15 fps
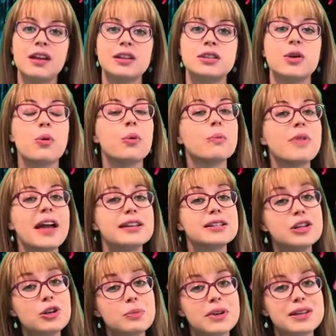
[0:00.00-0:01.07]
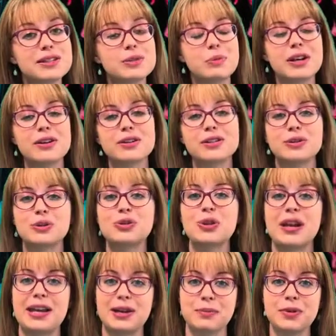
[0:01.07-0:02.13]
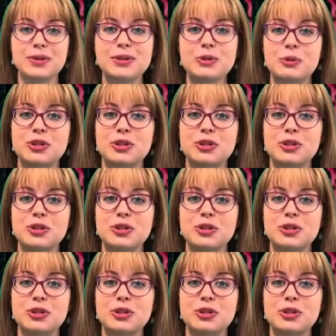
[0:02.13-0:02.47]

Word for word: So as humans, we are social animals,